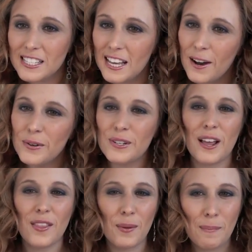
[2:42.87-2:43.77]
out
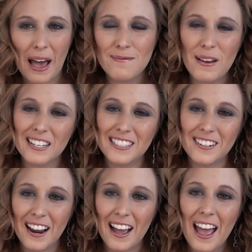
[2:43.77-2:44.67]
the bad
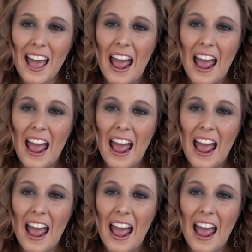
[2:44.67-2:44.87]
bacteria,